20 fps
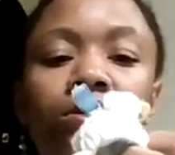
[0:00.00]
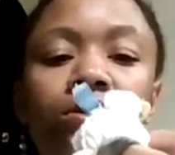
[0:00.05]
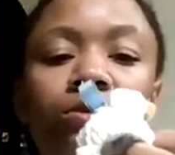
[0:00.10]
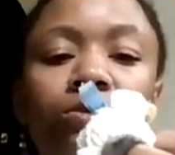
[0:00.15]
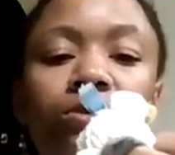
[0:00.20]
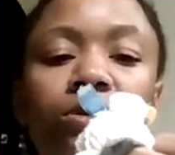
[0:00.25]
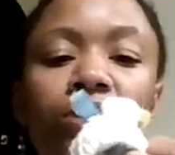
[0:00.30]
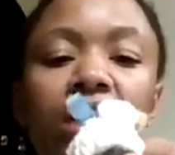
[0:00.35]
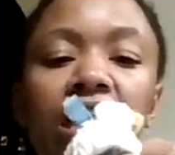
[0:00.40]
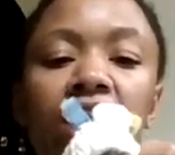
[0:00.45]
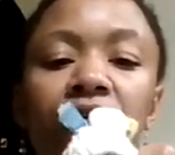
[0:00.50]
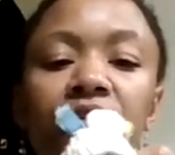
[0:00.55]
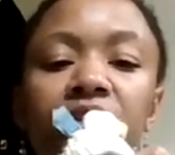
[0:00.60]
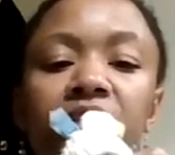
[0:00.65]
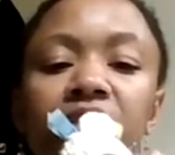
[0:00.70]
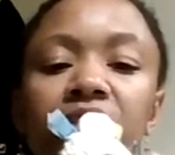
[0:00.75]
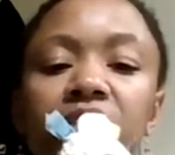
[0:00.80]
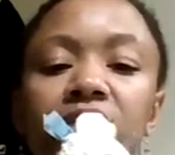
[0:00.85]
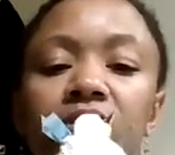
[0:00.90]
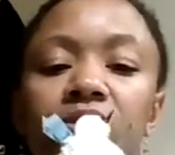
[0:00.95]
or how it
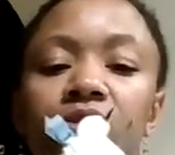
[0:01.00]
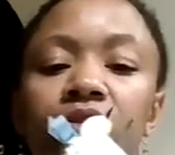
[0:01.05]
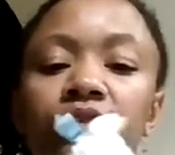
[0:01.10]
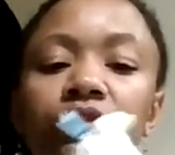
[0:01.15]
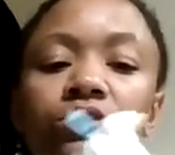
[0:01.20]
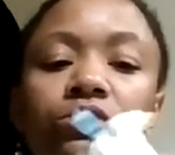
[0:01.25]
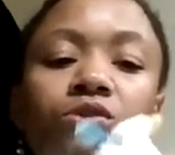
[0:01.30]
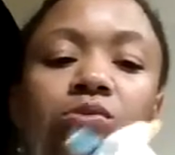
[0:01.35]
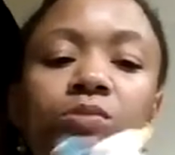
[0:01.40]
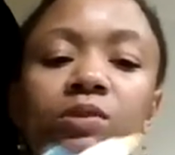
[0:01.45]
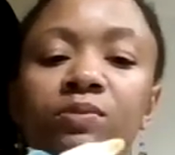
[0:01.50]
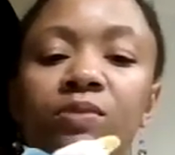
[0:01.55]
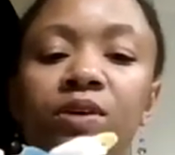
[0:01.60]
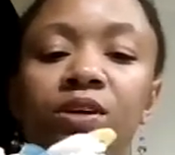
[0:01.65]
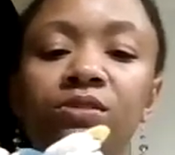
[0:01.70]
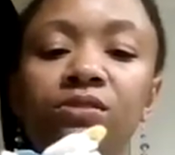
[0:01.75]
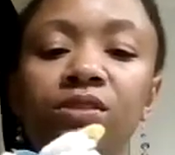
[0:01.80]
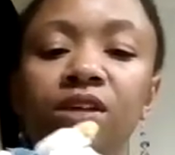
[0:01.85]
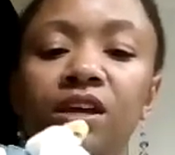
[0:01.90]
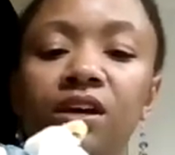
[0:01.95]
needs to look a little bit
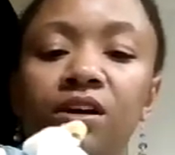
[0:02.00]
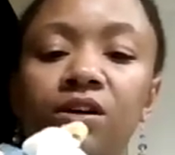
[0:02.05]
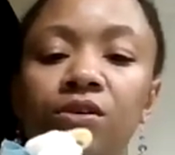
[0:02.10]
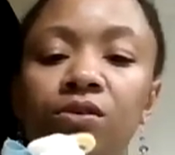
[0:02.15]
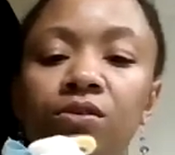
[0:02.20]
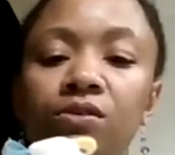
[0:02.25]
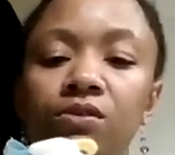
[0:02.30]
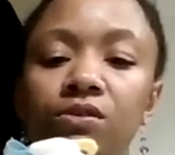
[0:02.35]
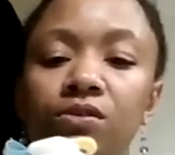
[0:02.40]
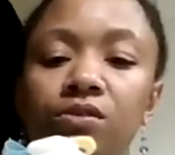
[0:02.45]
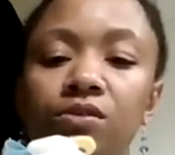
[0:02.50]
better now.